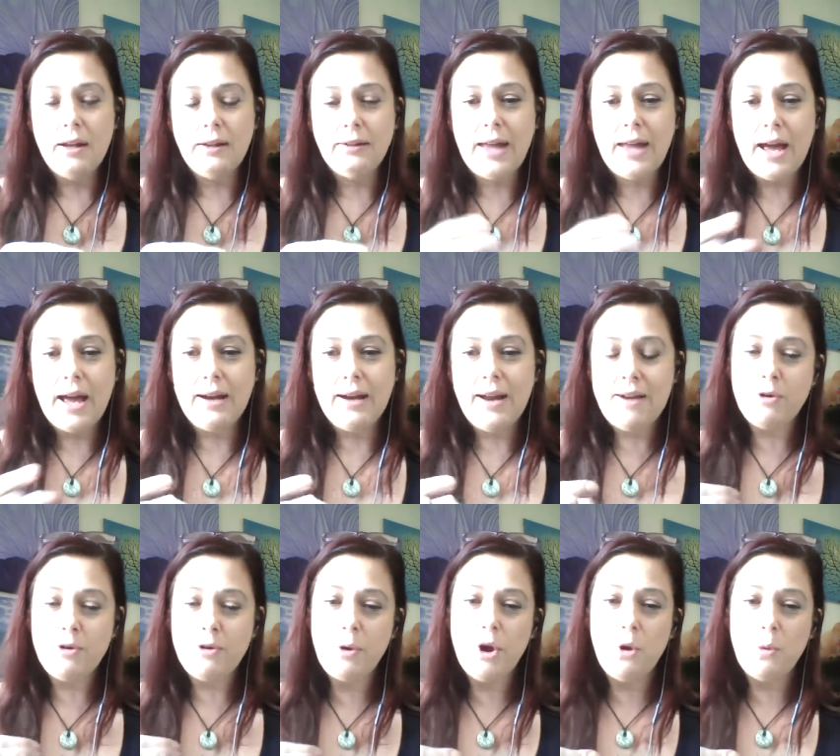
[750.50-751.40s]
let
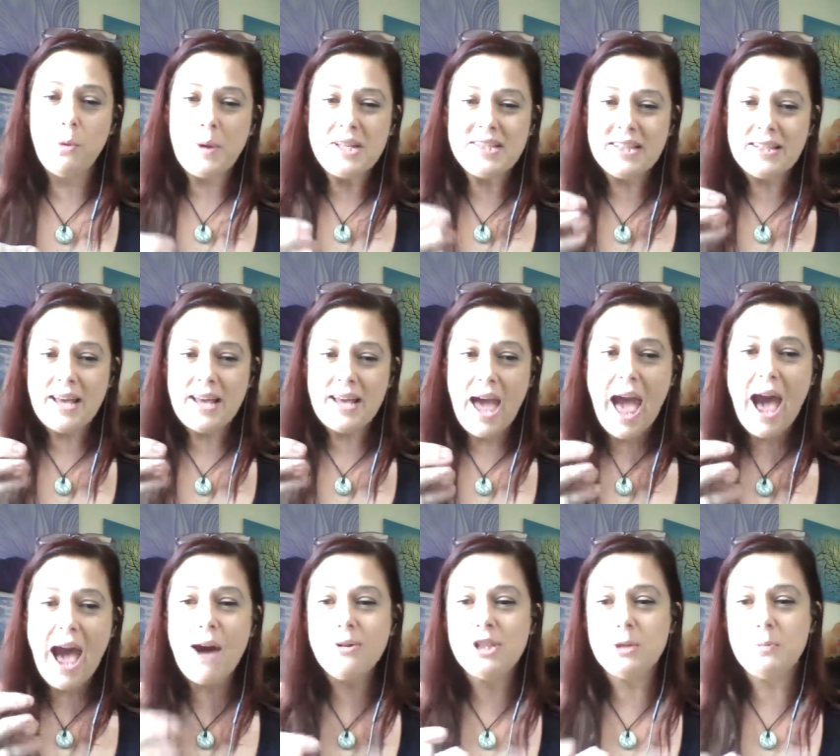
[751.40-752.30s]
everyone know, because
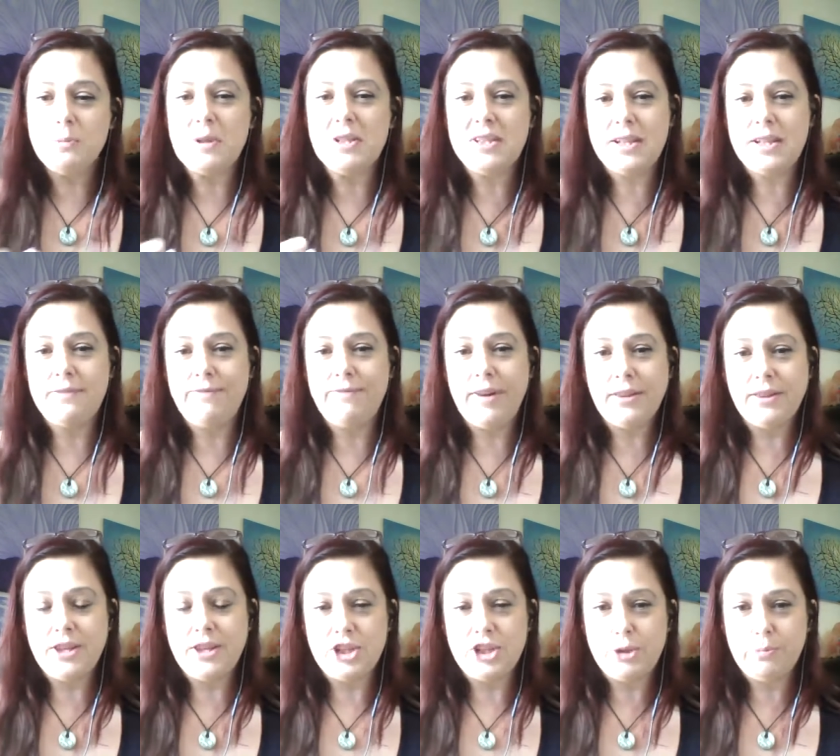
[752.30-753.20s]
how
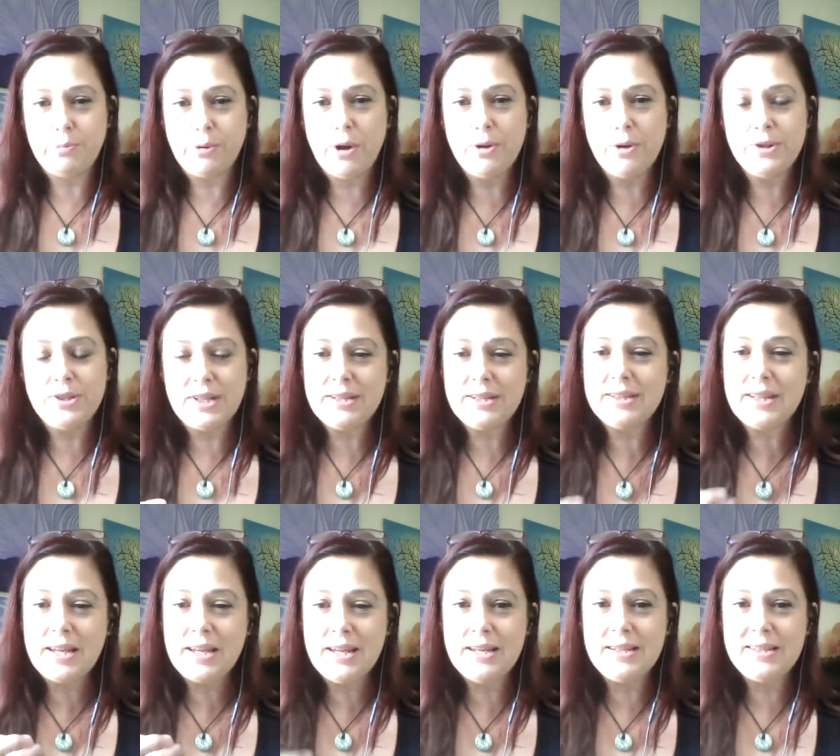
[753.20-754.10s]
specific this
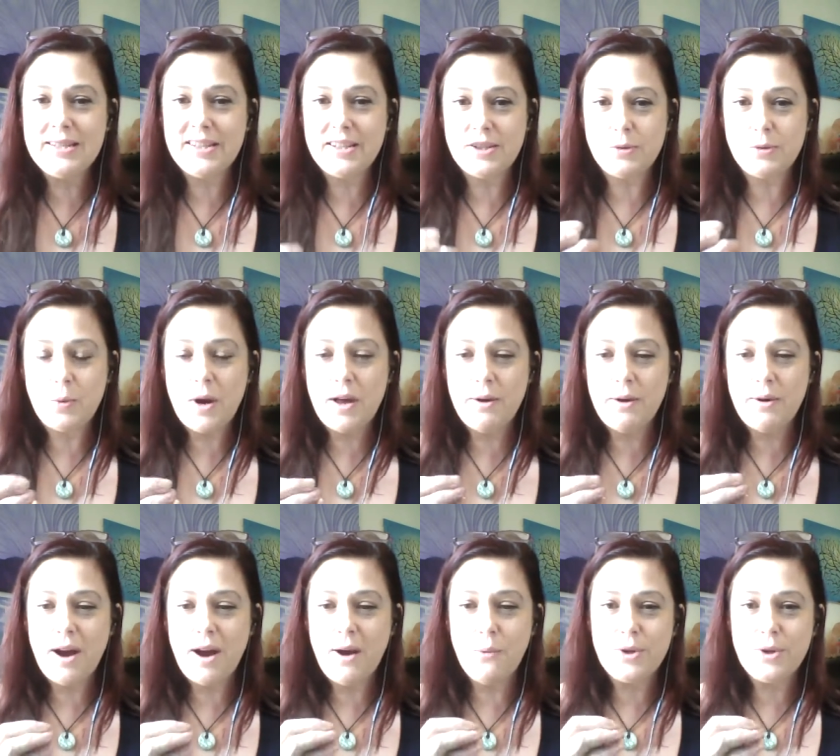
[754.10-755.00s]
process is what
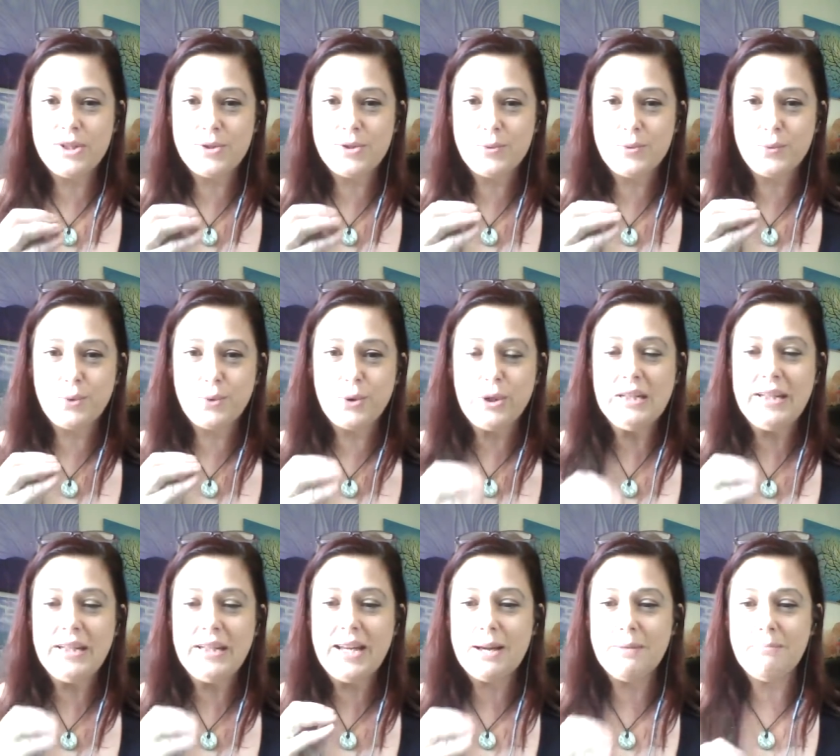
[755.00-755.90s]
was
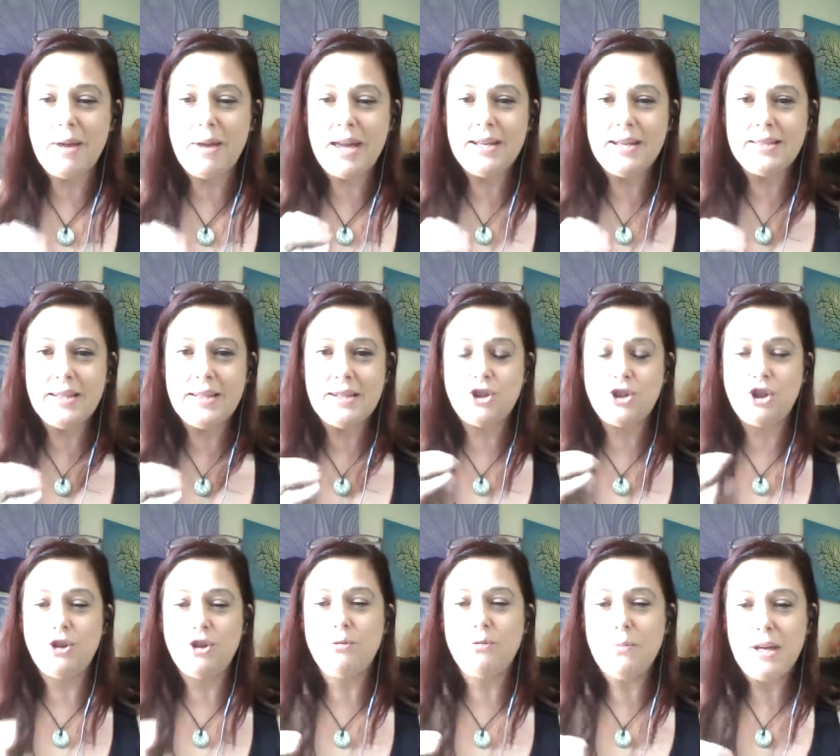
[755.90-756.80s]
really amazing
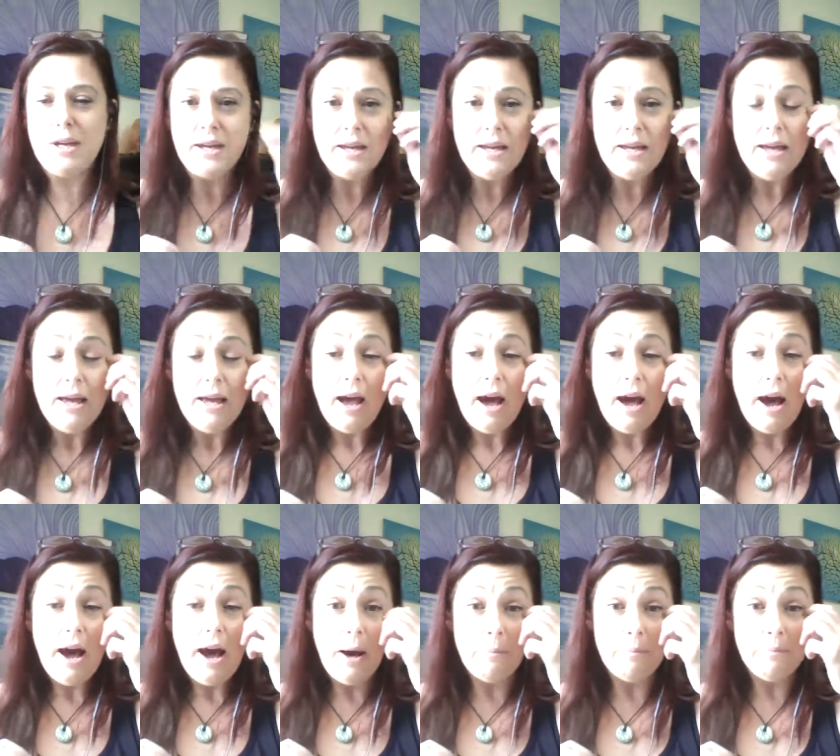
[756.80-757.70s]
to me.
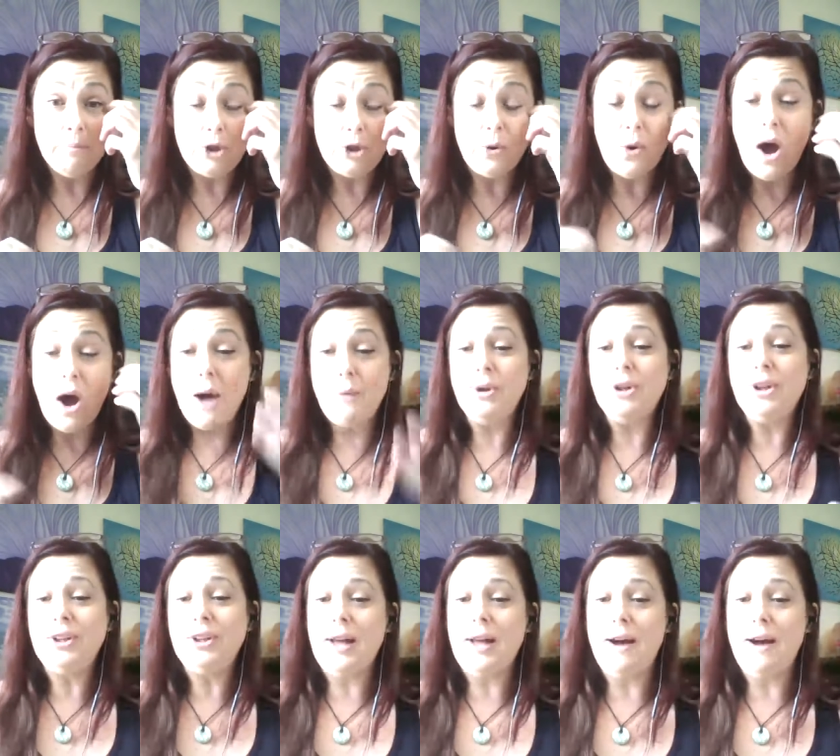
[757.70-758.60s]
So I
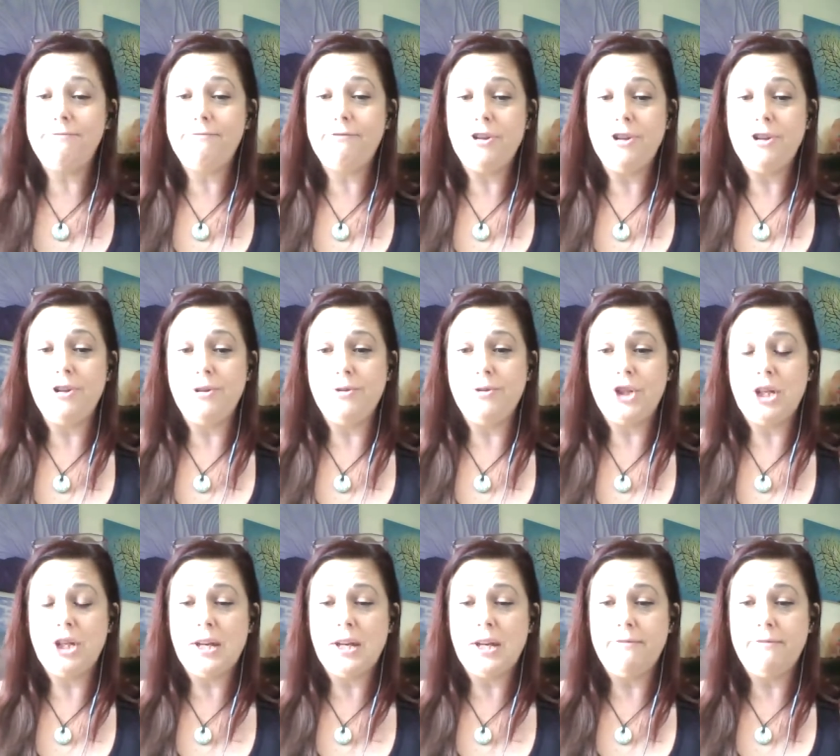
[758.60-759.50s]
would love for you
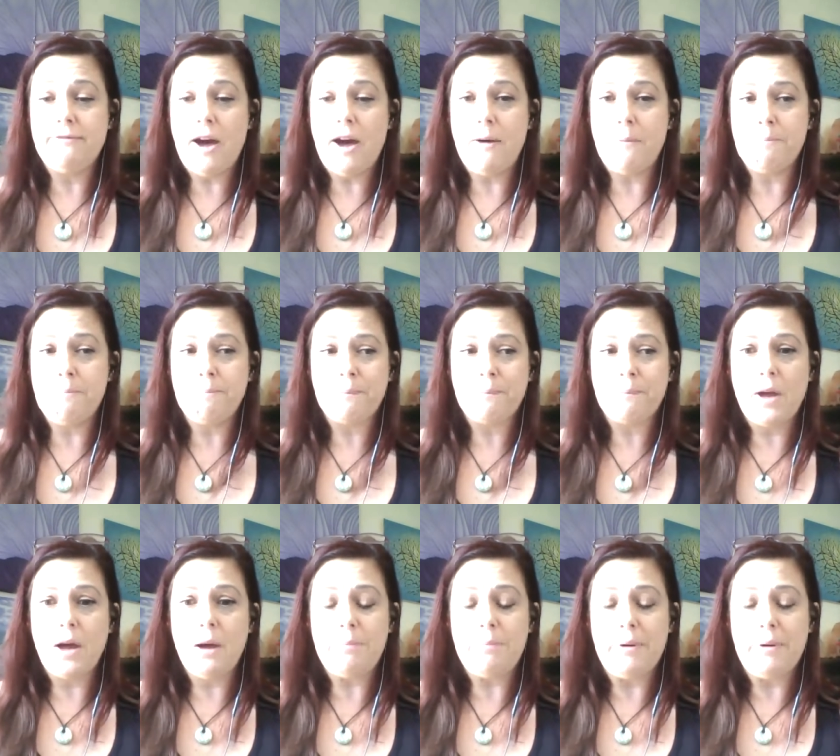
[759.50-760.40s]
to give
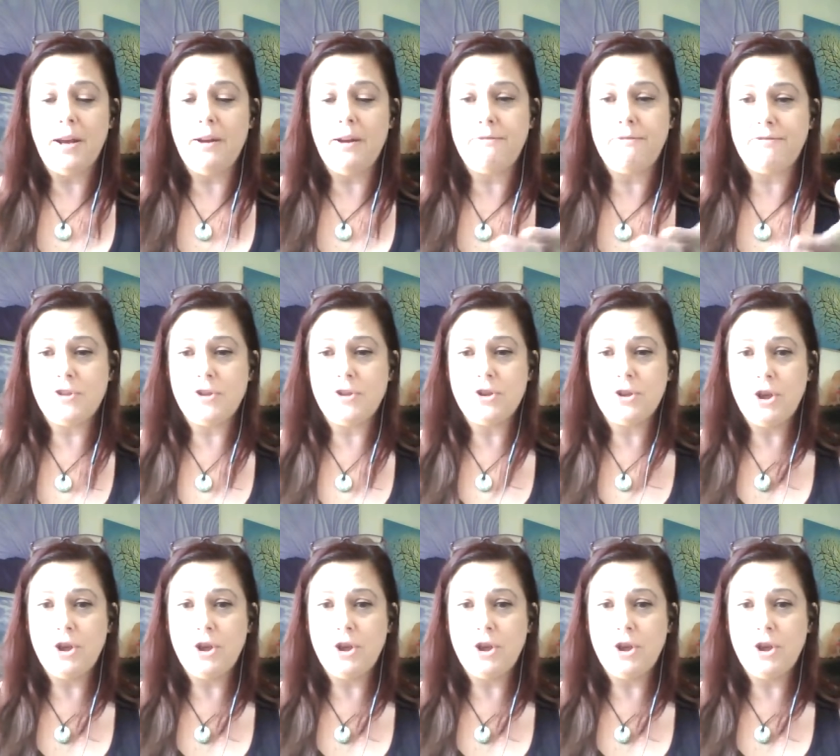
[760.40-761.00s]
a bit of,